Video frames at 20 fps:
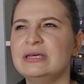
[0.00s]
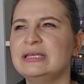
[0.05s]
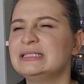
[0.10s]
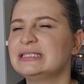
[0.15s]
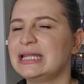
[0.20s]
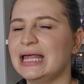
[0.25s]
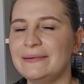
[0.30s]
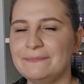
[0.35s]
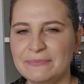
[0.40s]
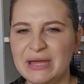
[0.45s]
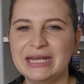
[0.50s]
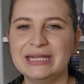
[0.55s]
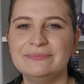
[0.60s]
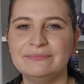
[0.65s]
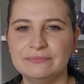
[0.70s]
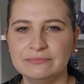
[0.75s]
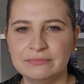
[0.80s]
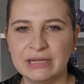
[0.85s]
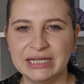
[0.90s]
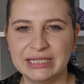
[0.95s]
like
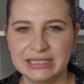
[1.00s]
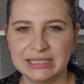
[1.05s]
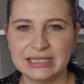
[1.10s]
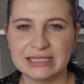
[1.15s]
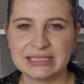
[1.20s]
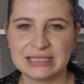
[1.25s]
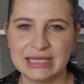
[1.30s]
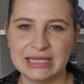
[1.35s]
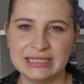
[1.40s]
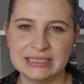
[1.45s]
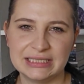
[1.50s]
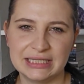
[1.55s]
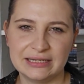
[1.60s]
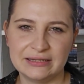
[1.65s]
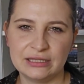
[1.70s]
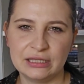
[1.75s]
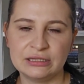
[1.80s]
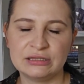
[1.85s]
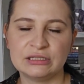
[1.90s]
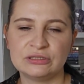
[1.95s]
many years
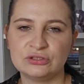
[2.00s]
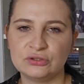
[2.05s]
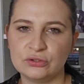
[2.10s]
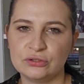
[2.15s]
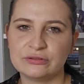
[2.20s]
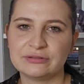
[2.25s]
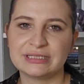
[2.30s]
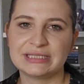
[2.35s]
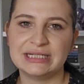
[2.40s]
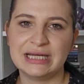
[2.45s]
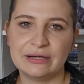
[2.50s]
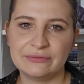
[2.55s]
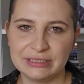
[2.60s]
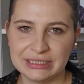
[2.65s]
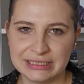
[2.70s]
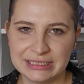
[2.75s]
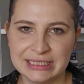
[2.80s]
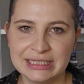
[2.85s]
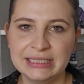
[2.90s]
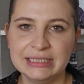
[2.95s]
later, the daughter is now in her
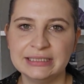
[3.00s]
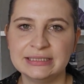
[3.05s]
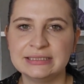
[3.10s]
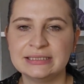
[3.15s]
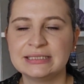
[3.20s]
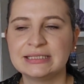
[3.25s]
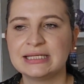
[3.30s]
teens,